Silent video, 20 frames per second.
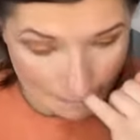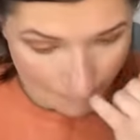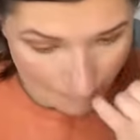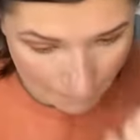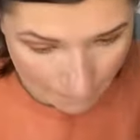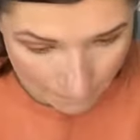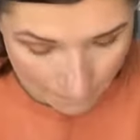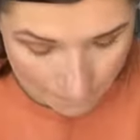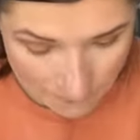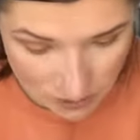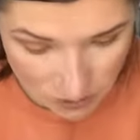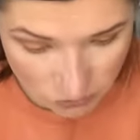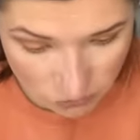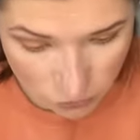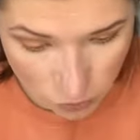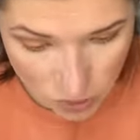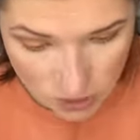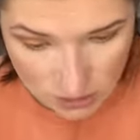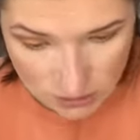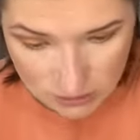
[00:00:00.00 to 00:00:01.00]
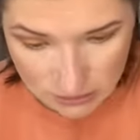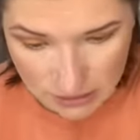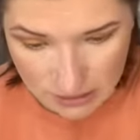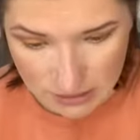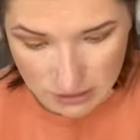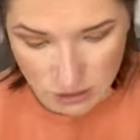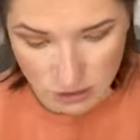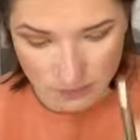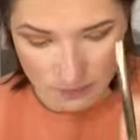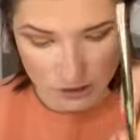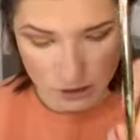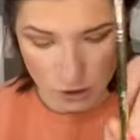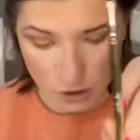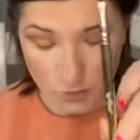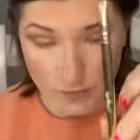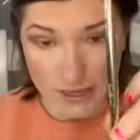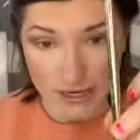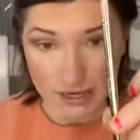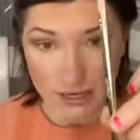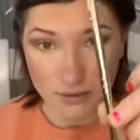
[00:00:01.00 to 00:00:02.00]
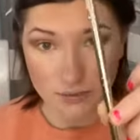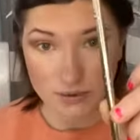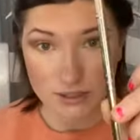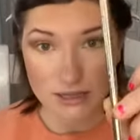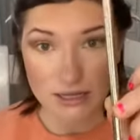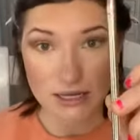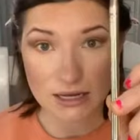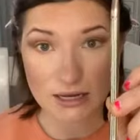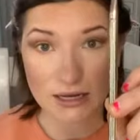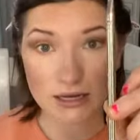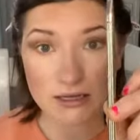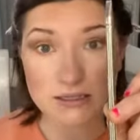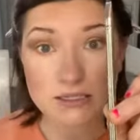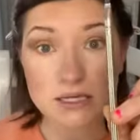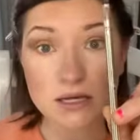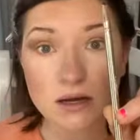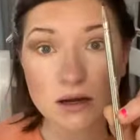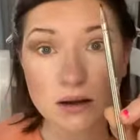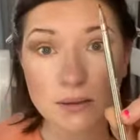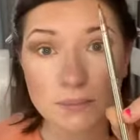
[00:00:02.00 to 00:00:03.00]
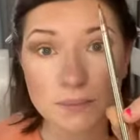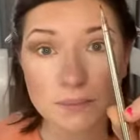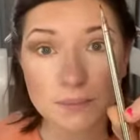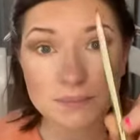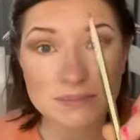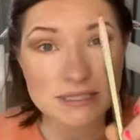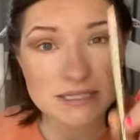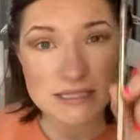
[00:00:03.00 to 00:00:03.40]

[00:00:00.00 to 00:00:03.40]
Um, for liner, I'm going to go back in with that um,